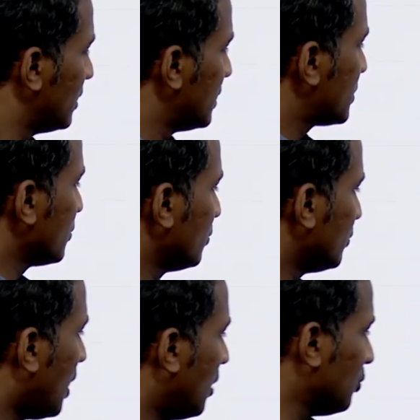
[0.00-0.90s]
So
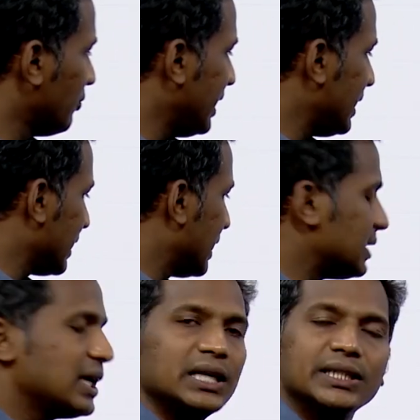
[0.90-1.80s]
how do we
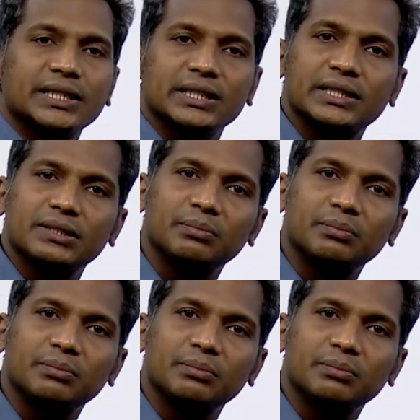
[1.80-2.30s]
integrate the LHS?